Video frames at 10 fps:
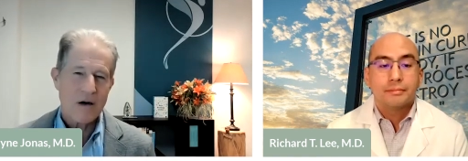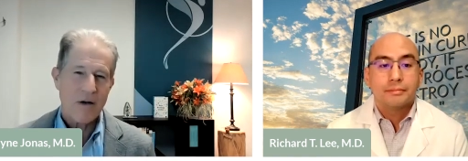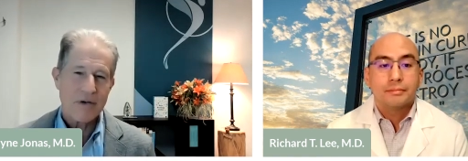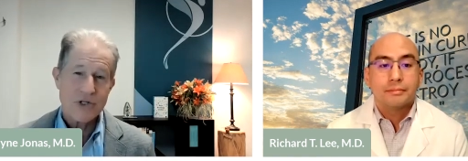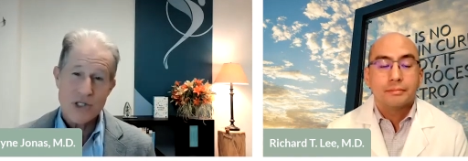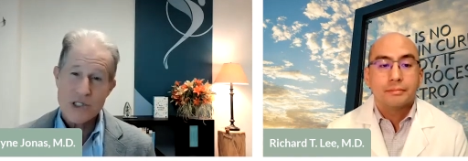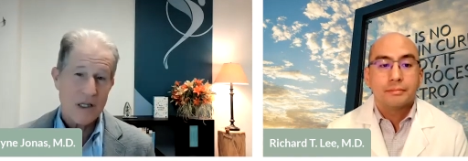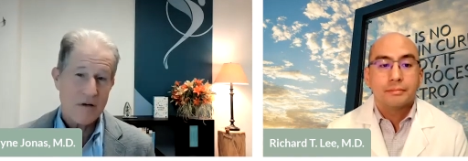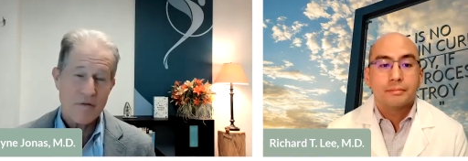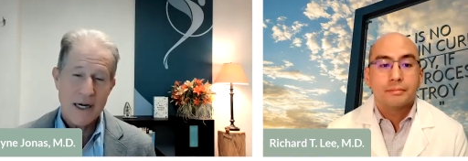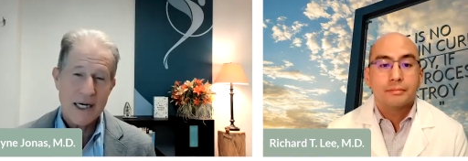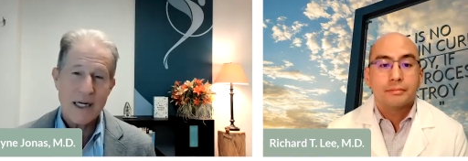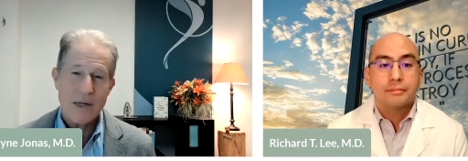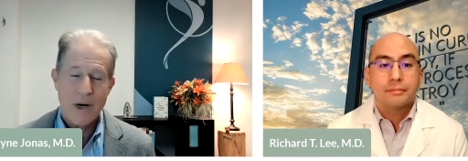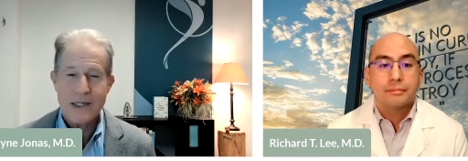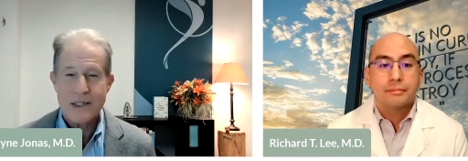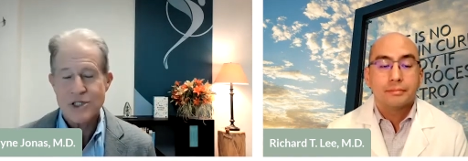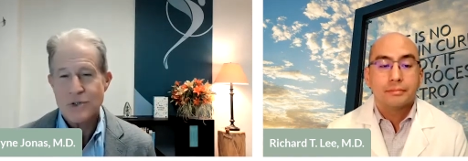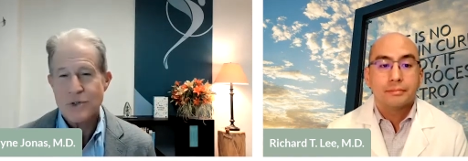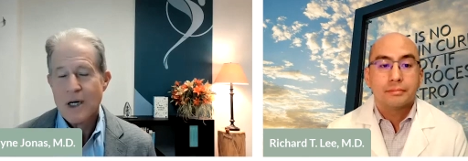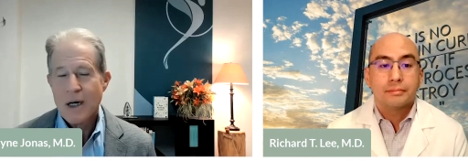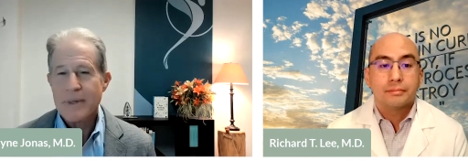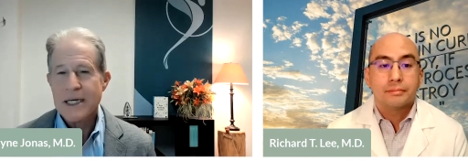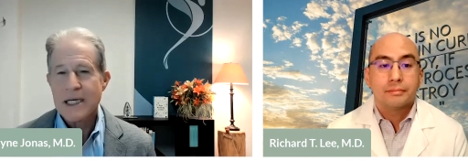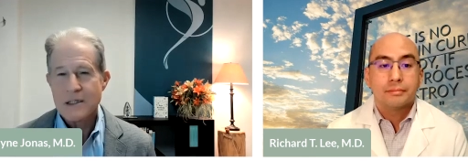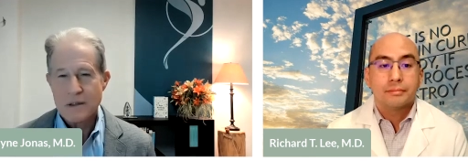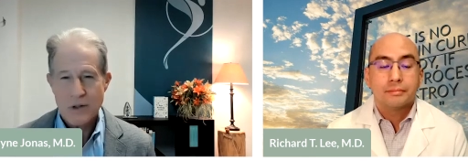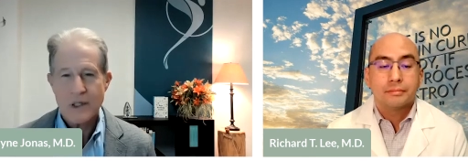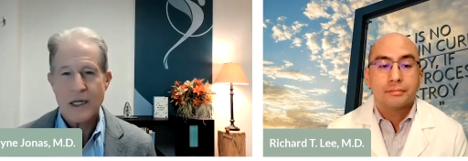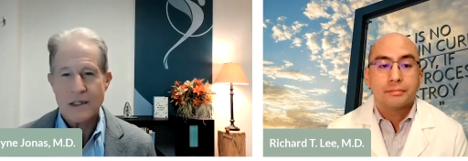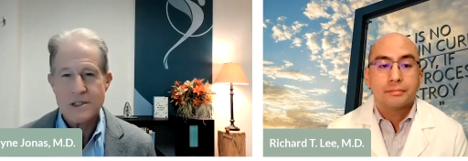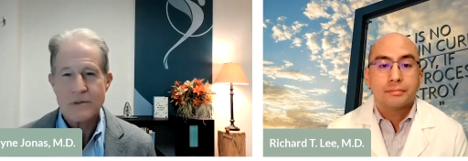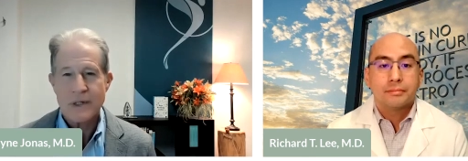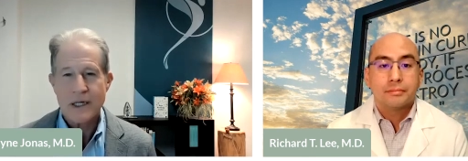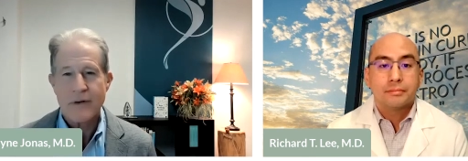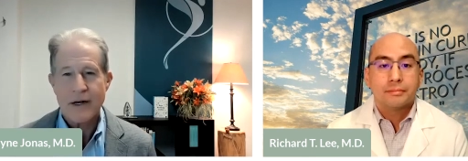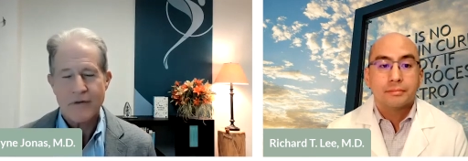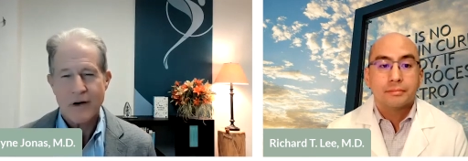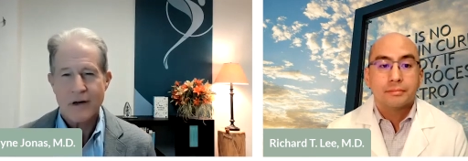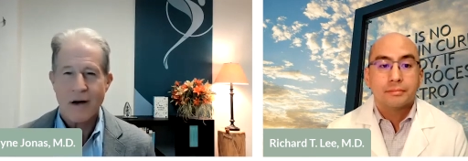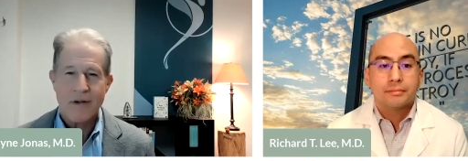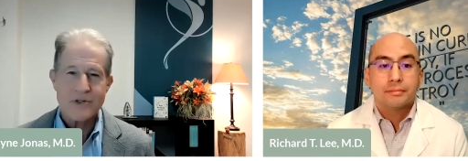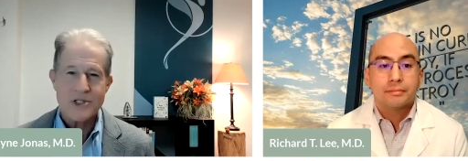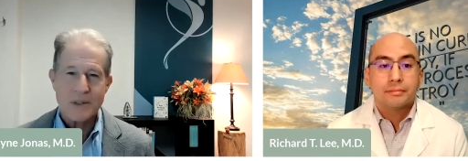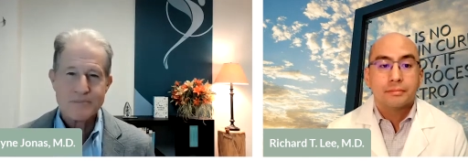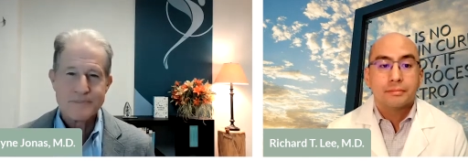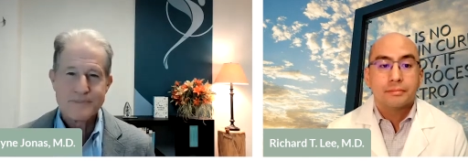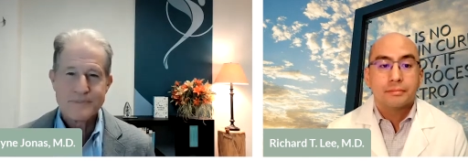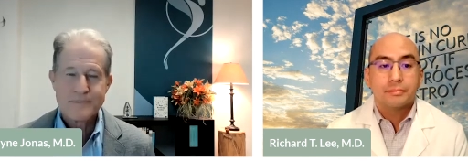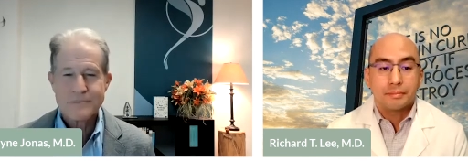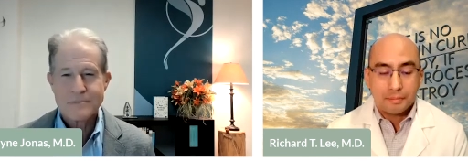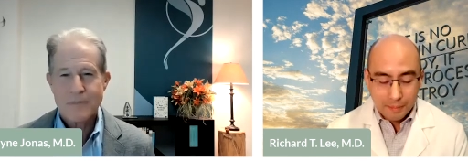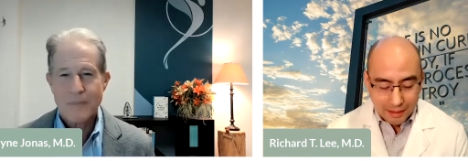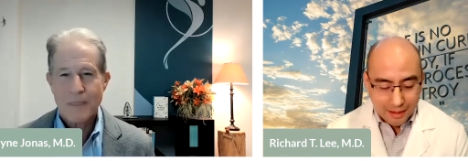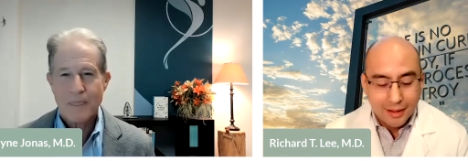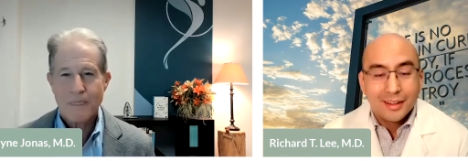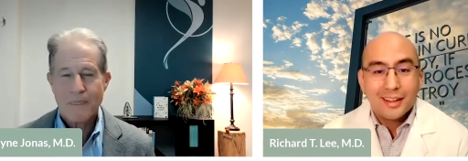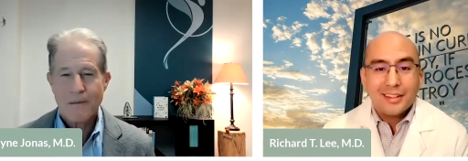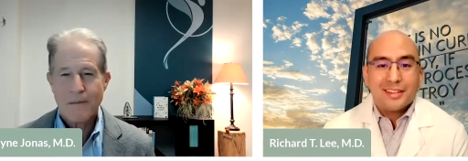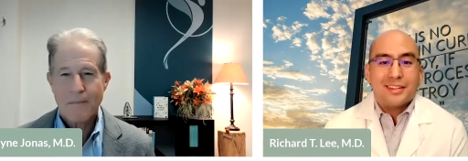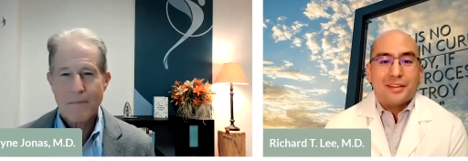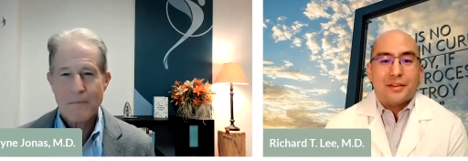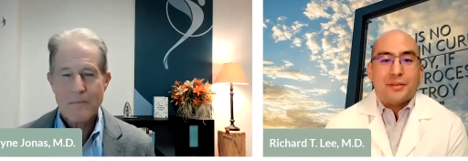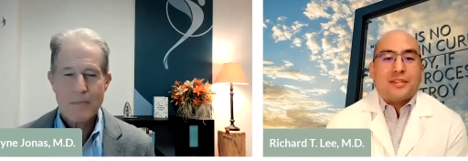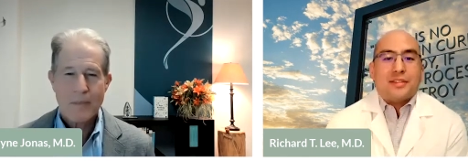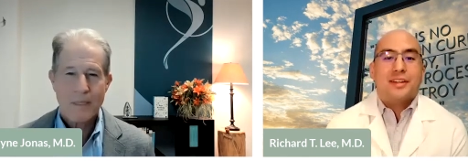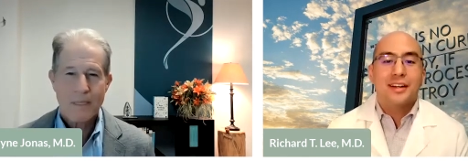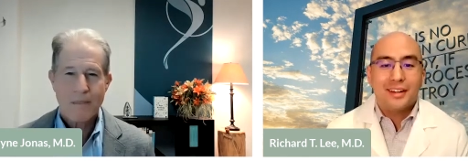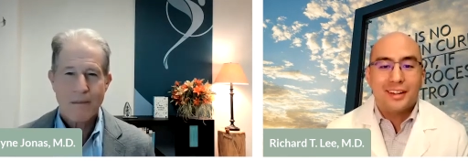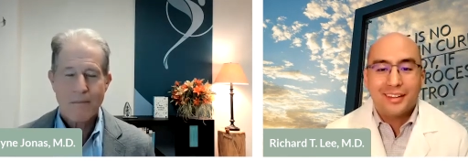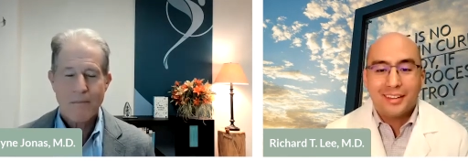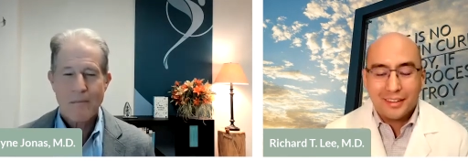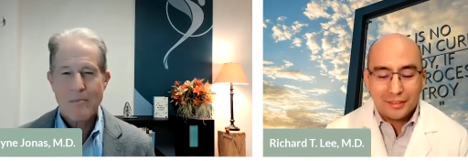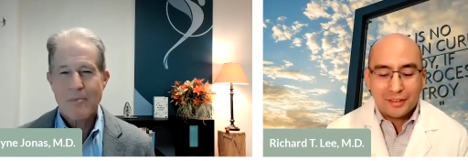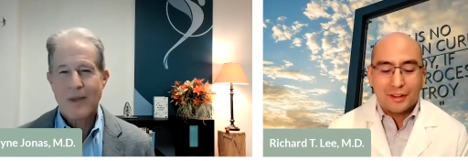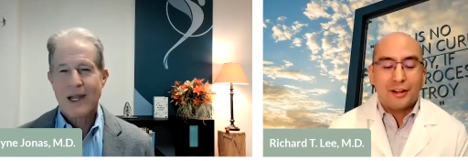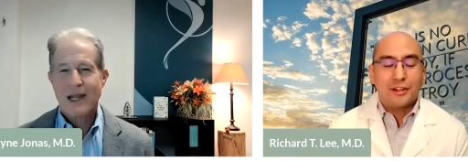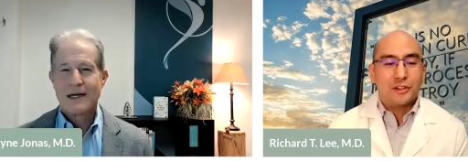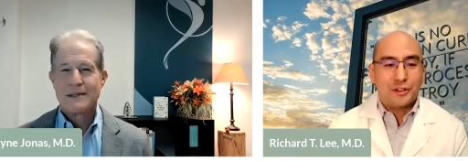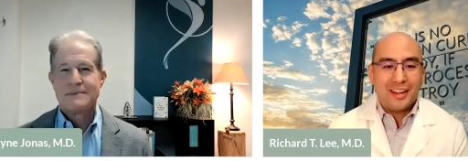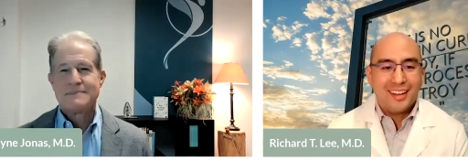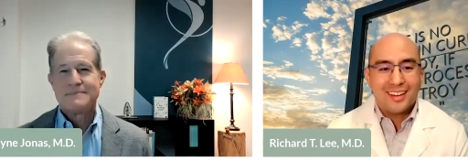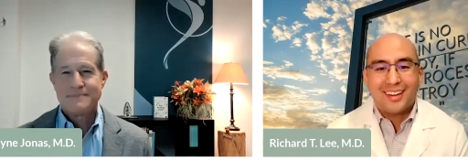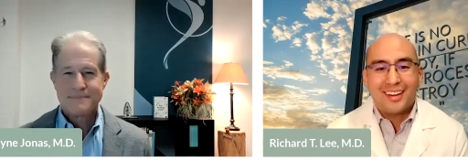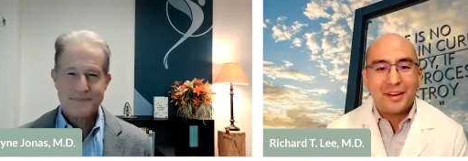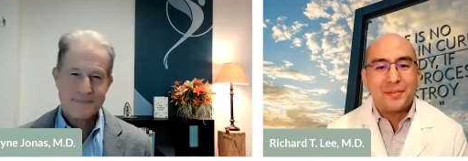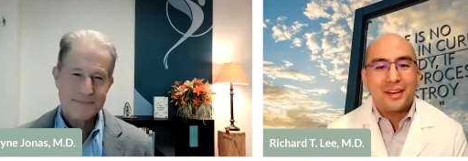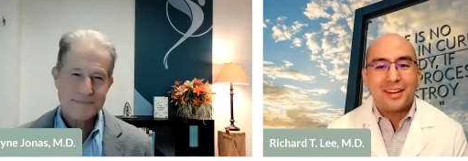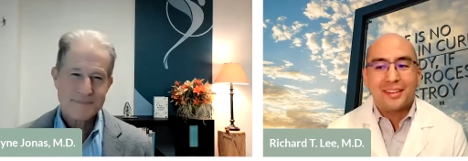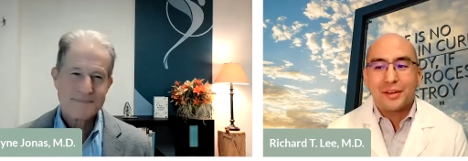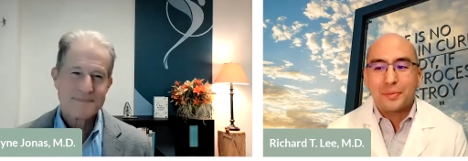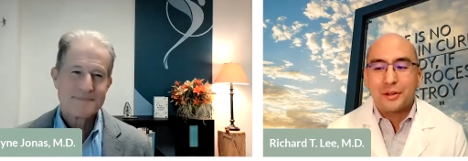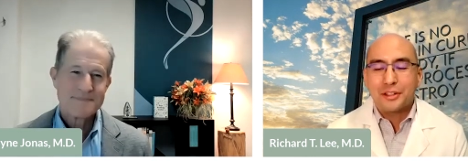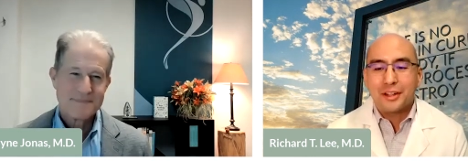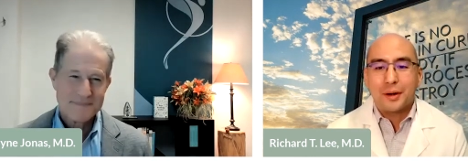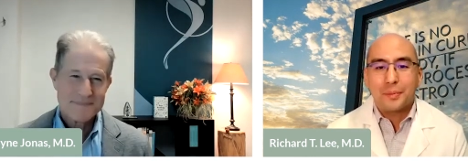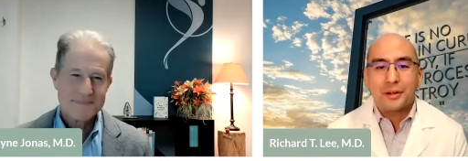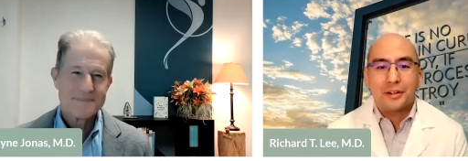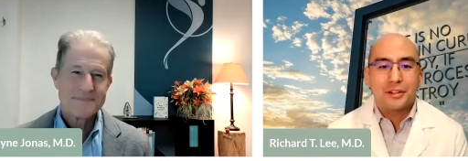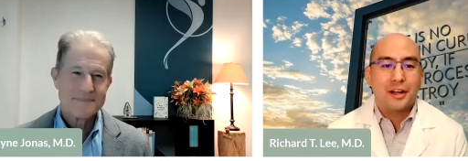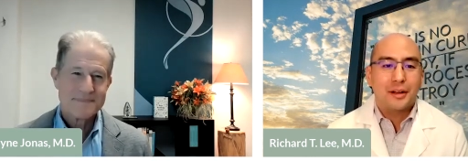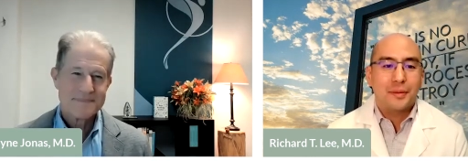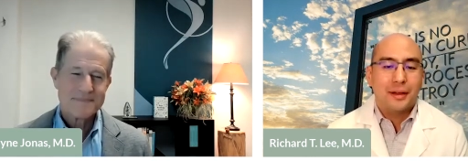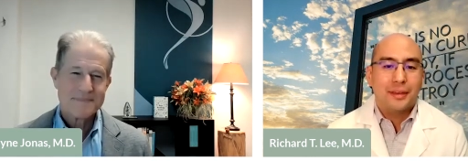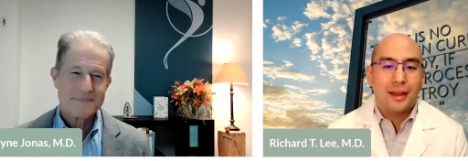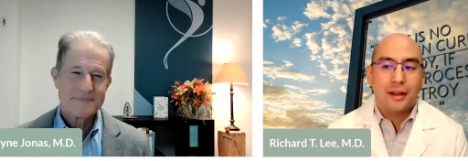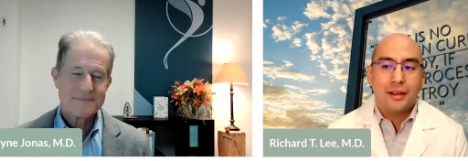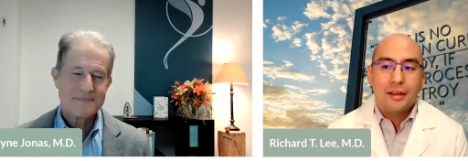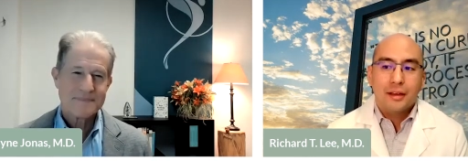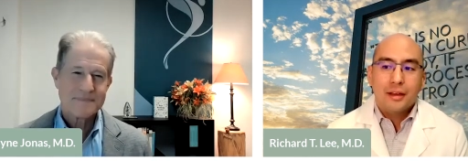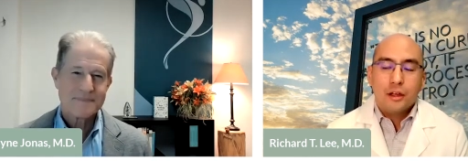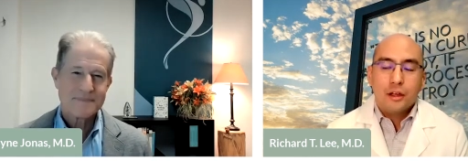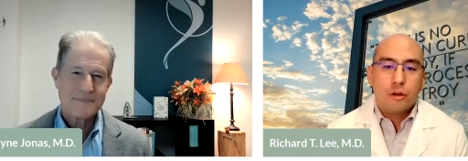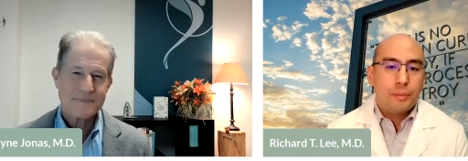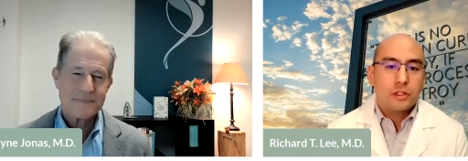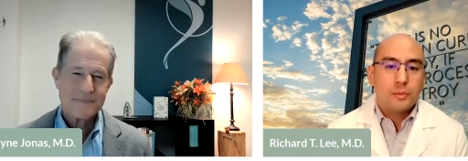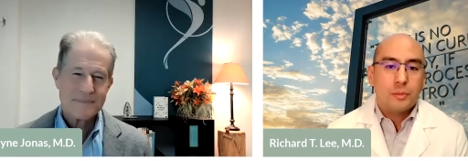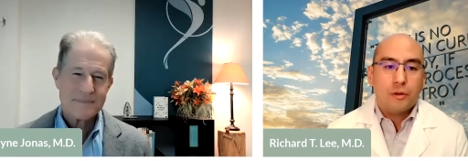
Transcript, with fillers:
Speaker 1: oncologist? And then finally, why did you begin to look into integrative oncology?
Speaker 2: Yes, it was uh, a long journey, um, and so I appreciate the opportunity to talk about that. I grew up in a